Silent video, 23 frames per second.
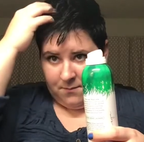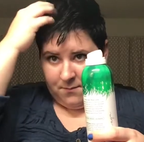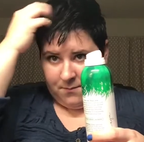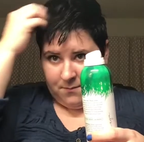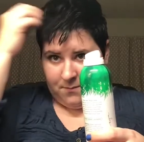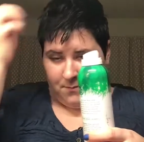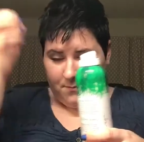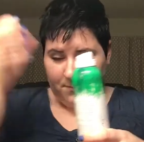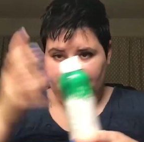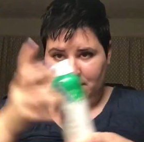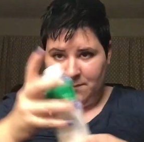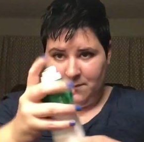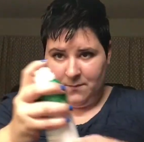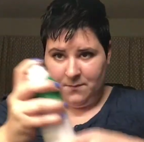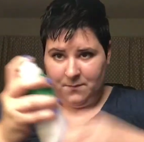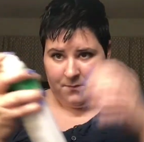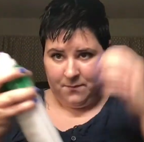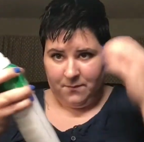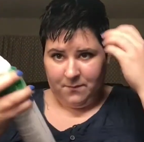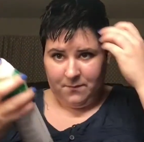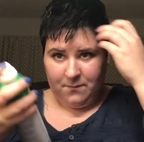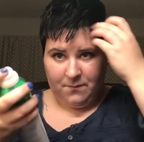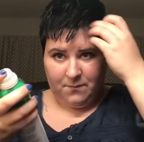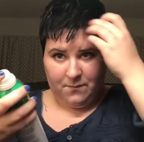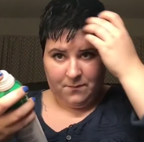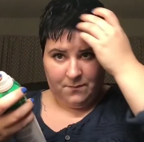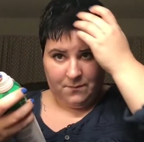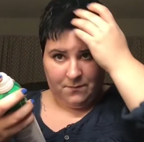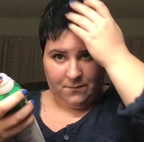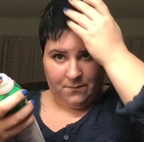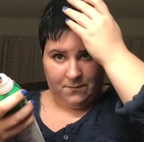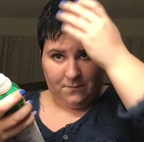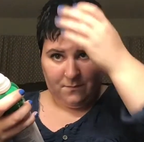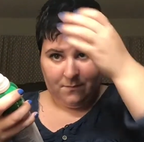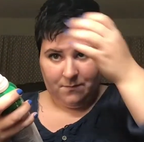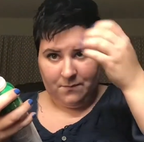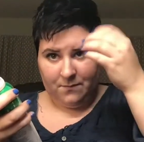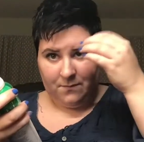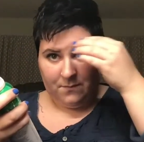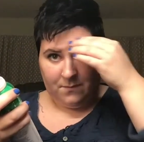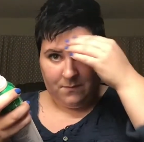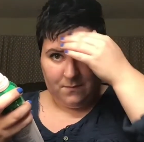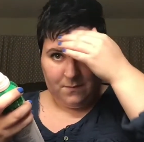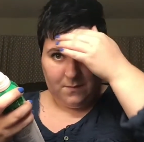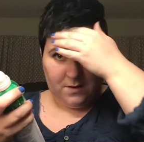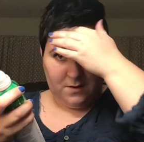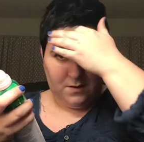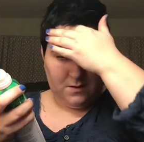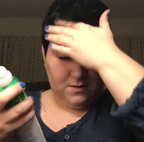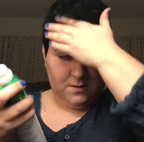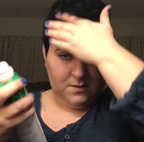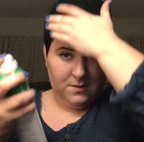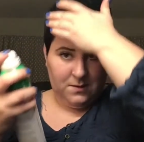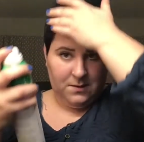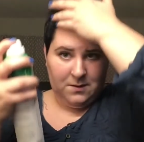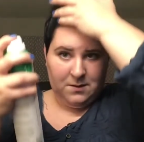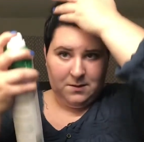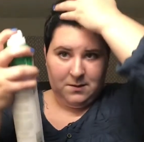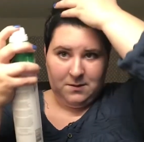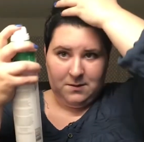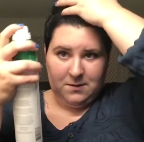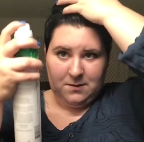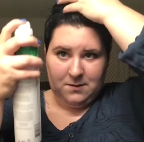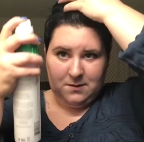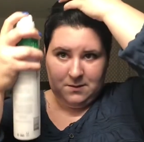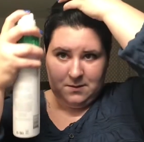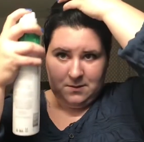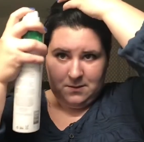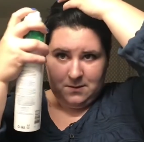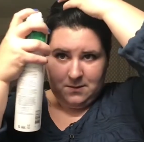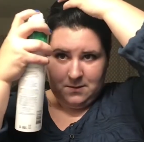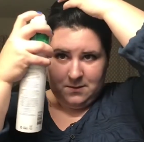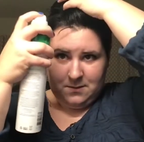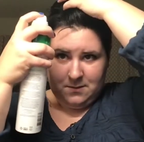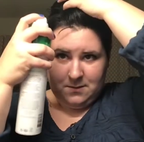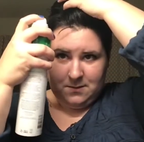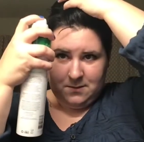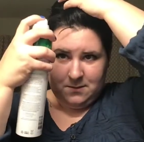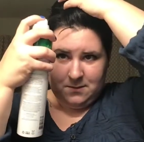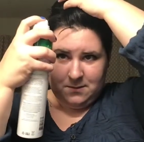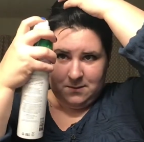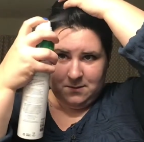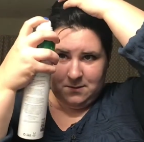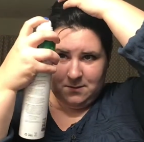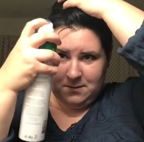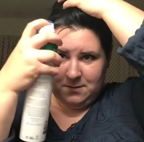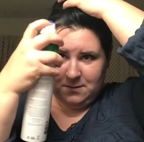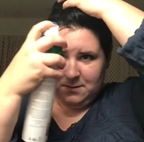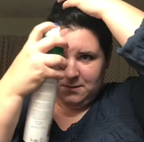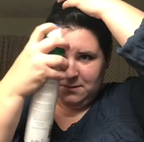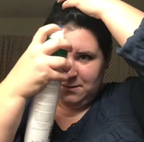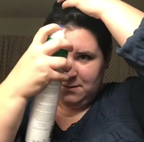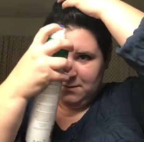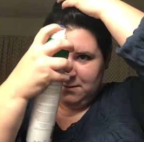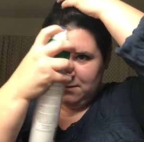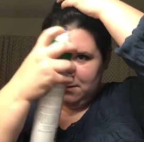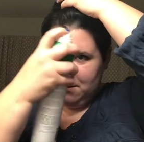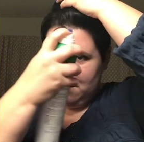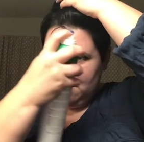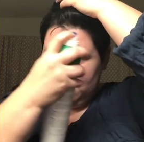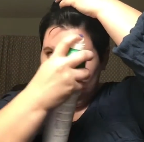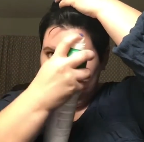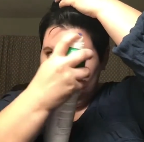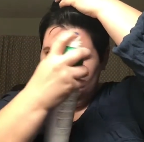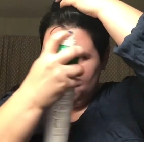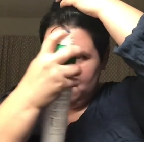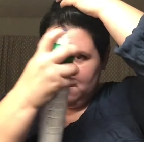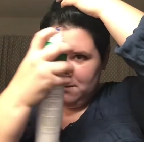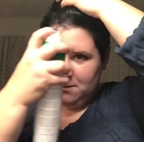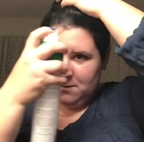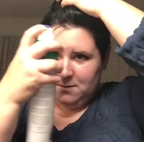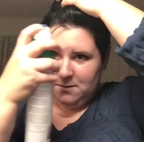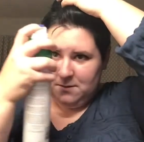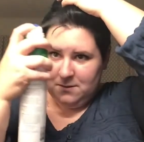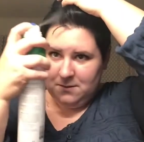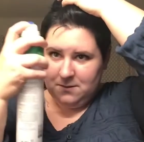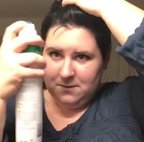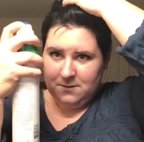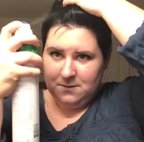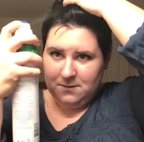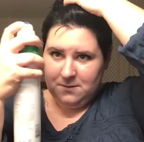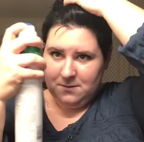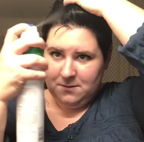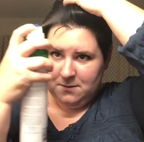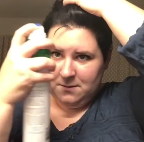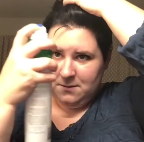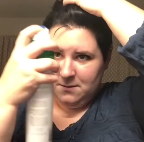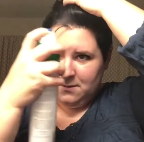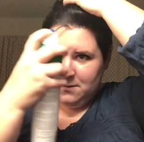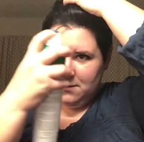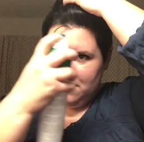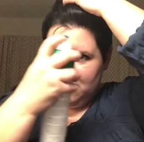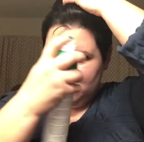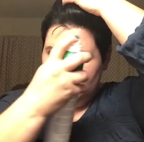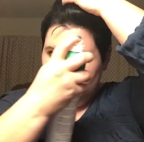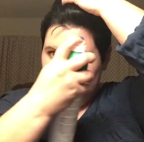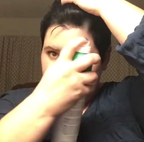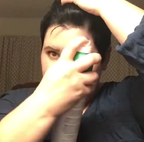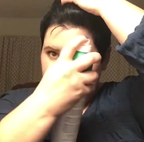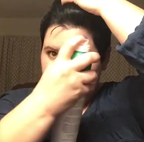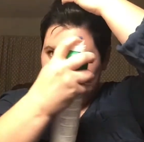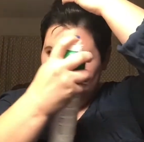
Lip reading: (silence)